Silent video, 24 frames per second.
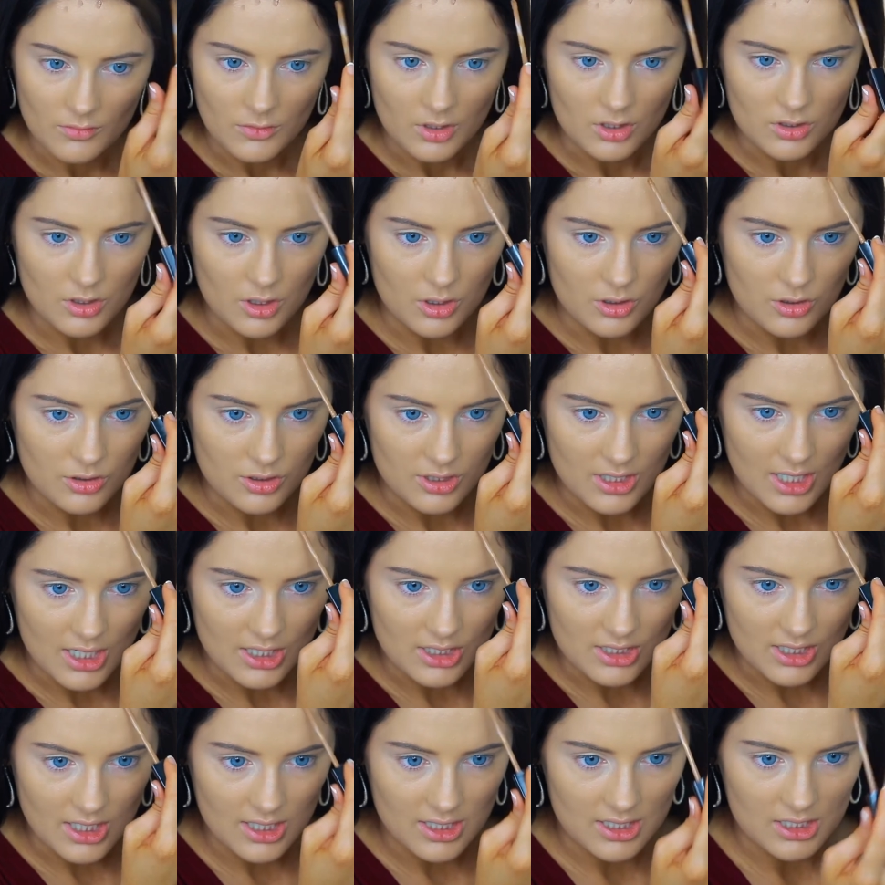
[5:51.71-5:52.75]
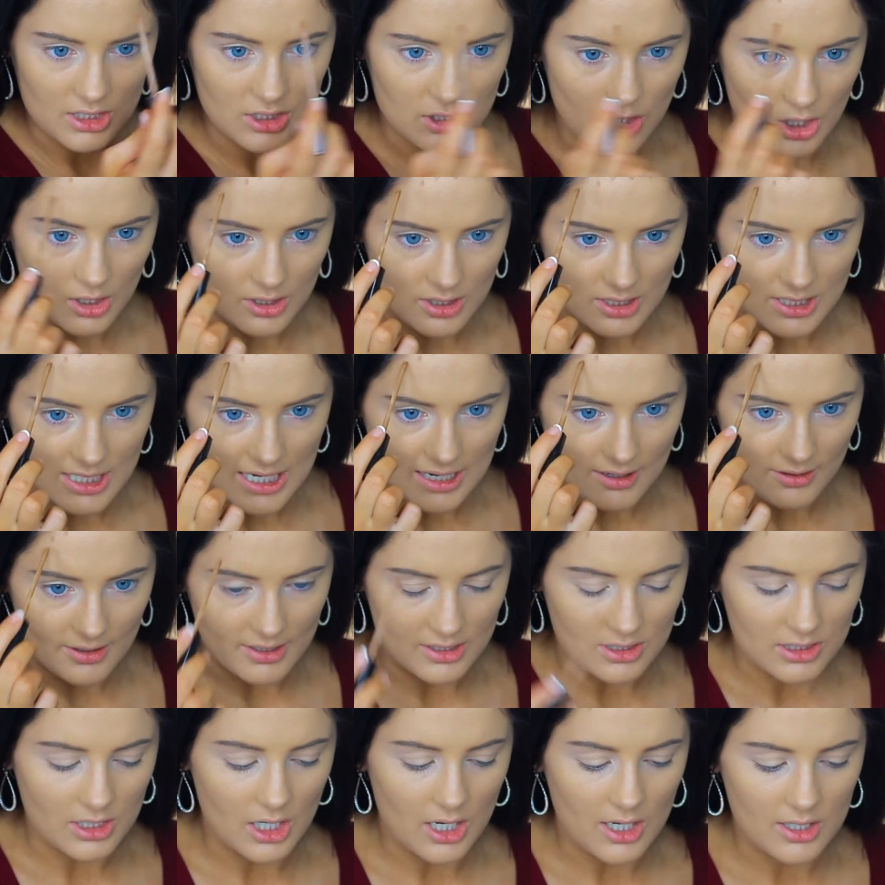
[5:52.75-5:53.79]
So usually I just like to start this out
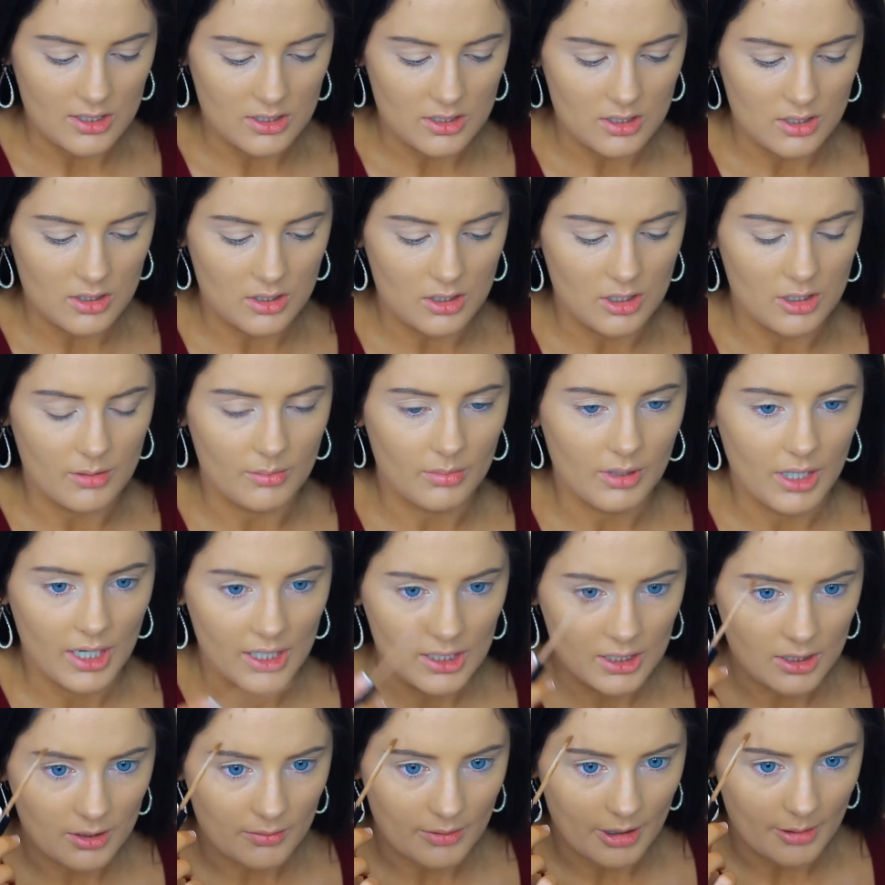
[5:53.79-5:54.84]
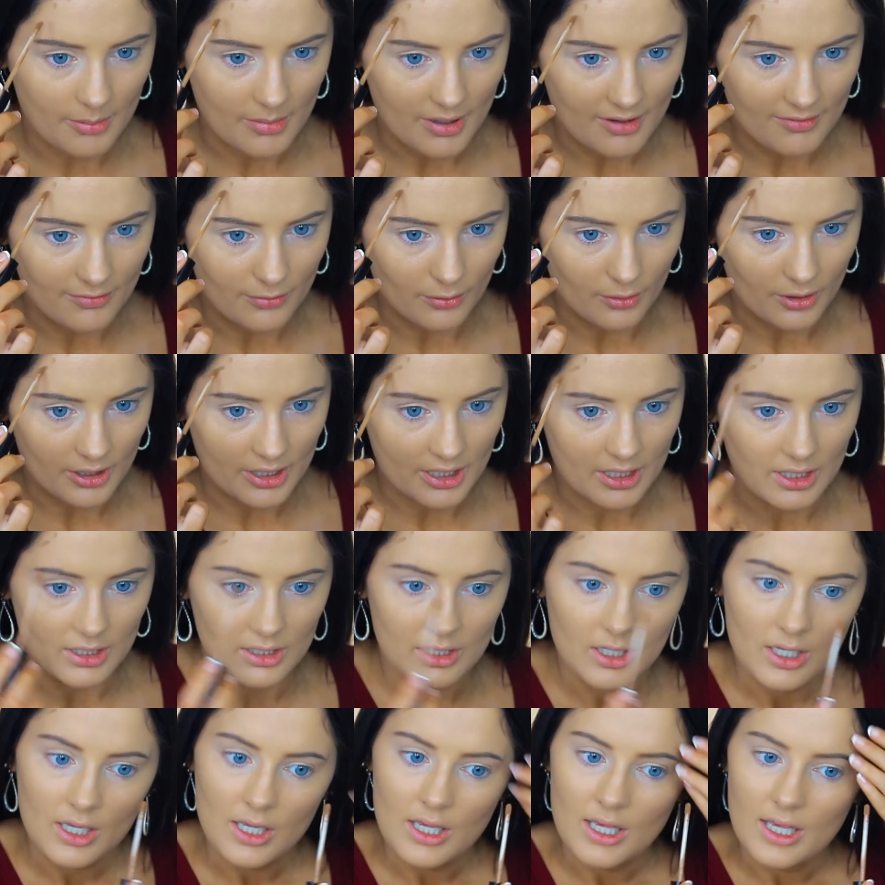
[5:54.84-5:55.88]
in dots kind of around my
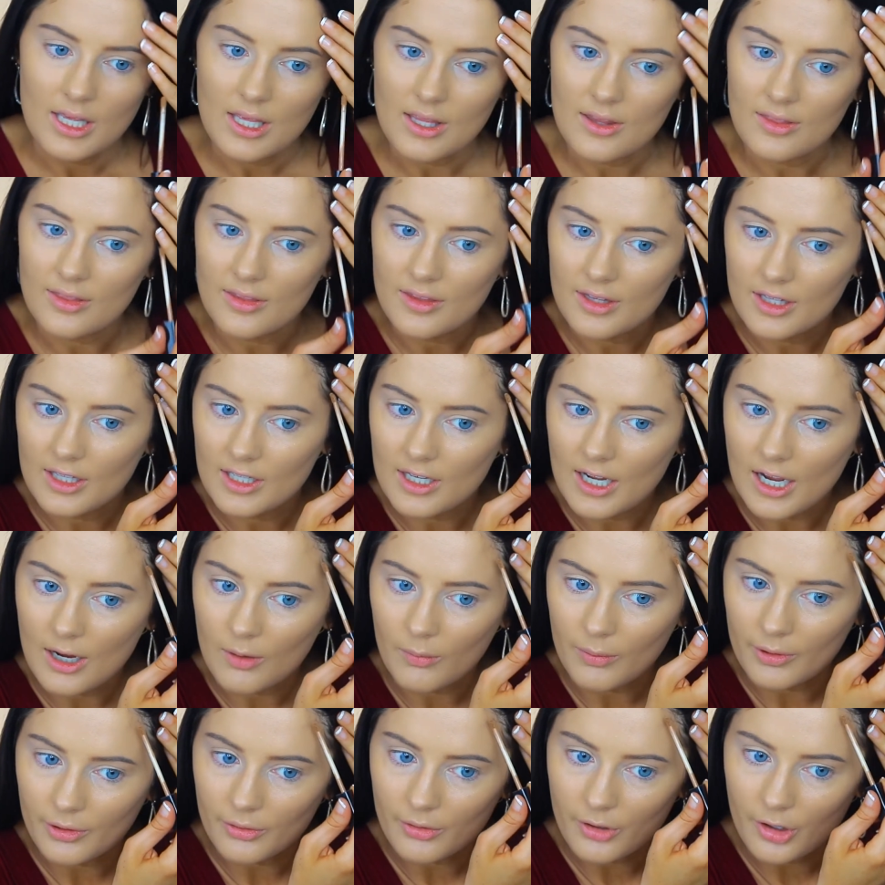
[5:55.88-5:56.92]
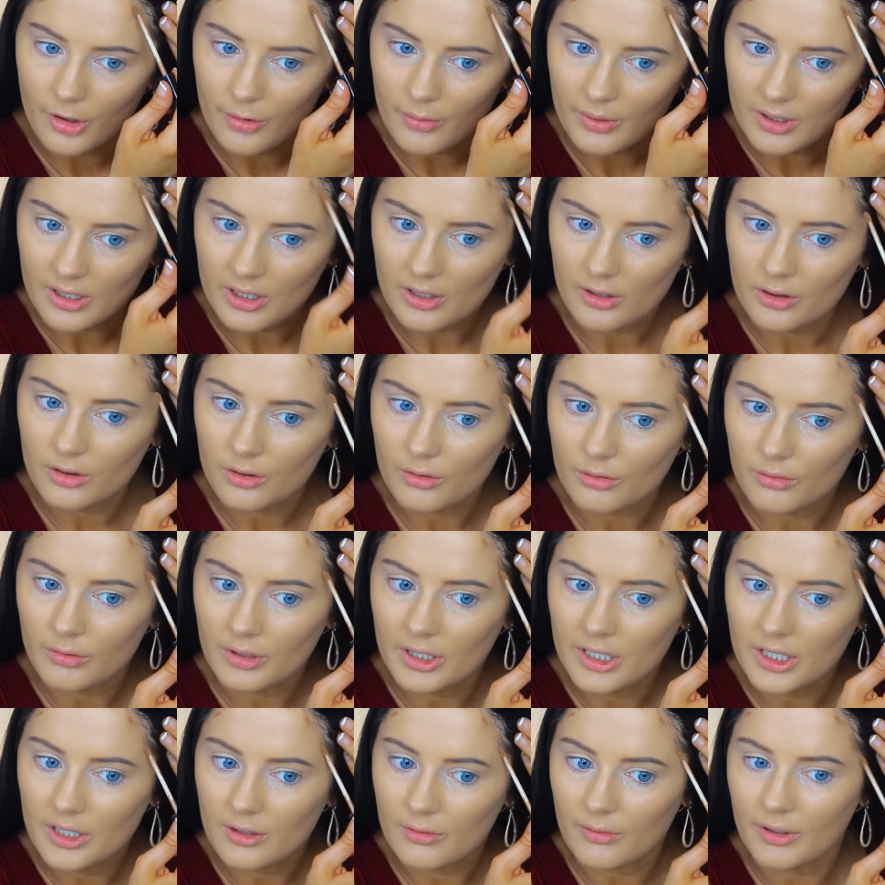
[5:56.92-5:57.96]
forehead, and then I will go in a
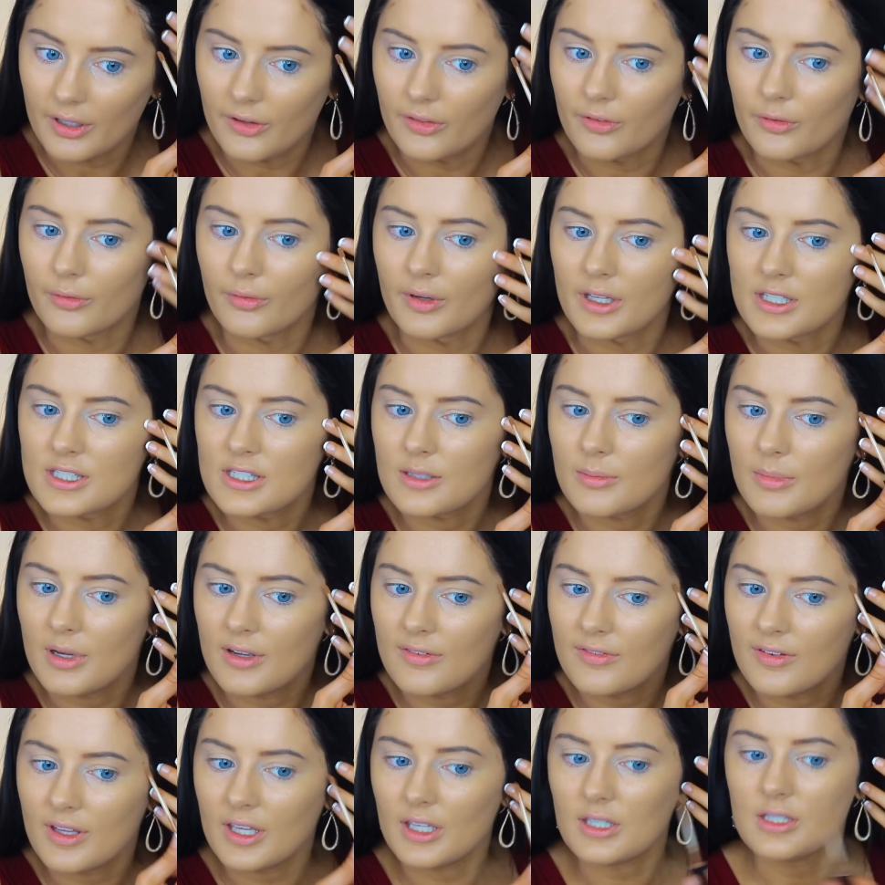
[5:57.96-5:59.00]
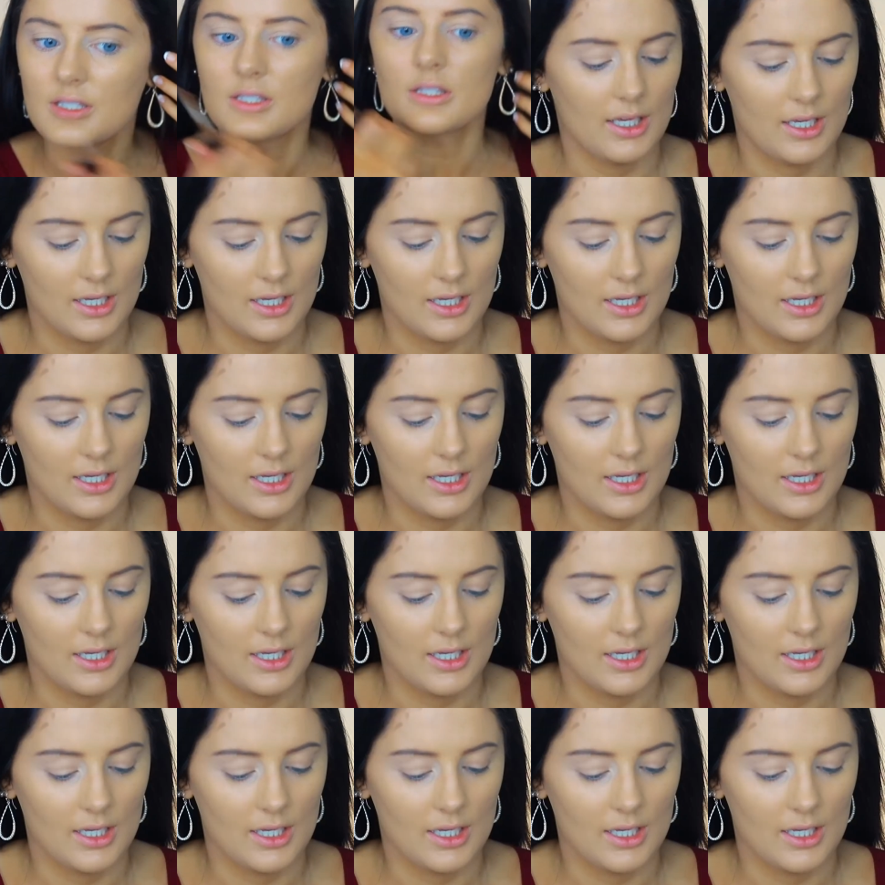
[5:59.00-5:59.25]
3 around the rest of my face.